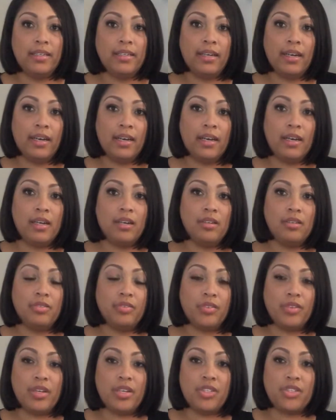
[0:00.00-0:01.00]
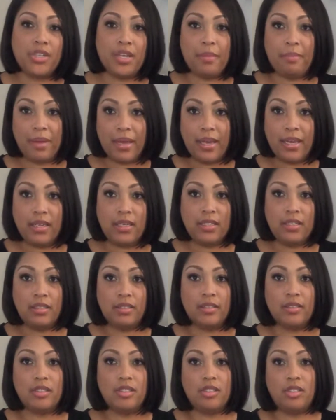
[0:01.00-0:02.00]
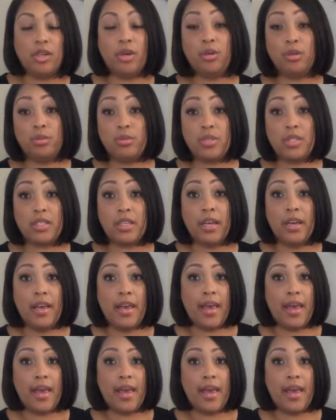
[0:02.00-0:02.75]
for their champagne toast.